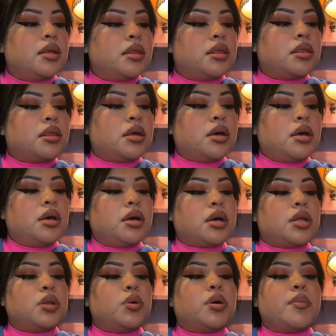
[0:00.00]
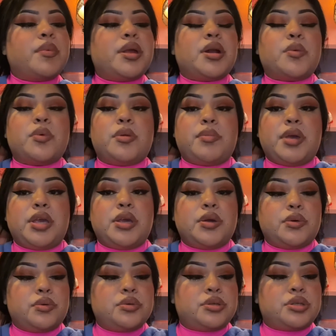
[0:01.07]
The glucometer would be
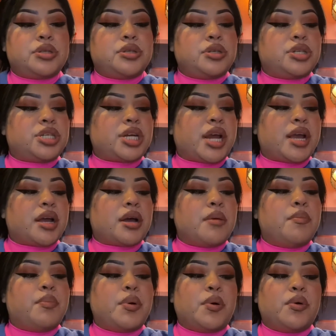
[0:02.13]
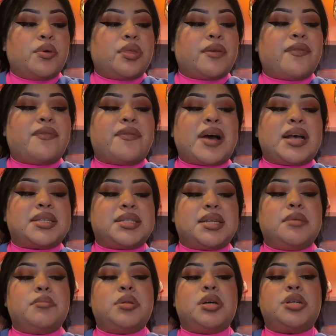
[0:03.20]
used to check both
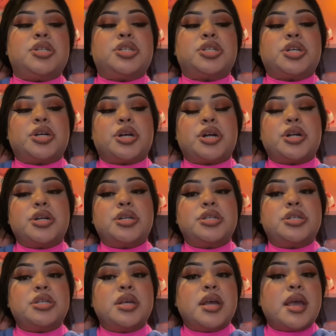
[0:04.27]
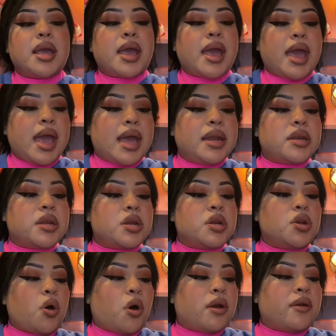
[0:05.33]
fasting blood sugars and
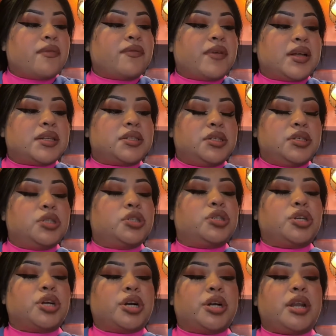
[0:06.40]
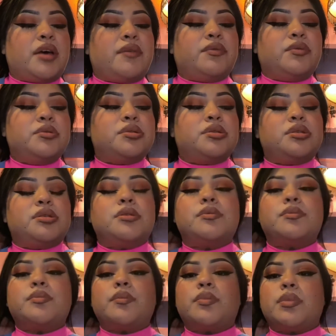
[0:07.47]
non-fasting sugar levels.
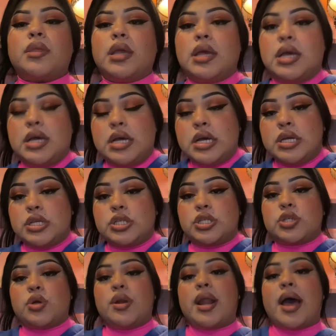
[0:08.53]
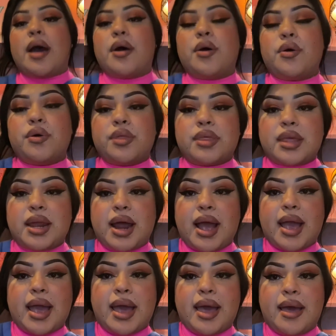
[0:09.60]
So now that I
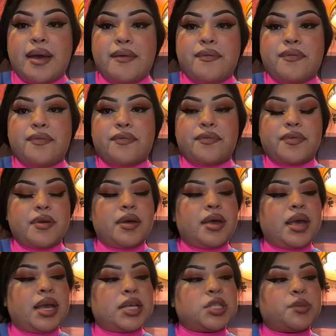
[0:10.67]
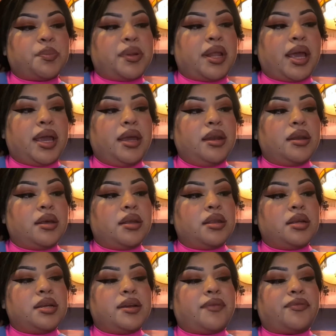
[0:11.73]
have explained the
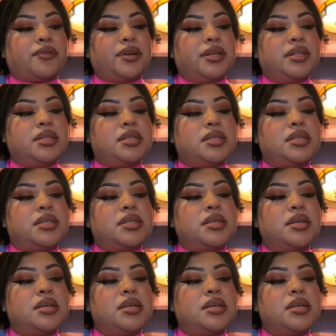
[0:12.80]
difference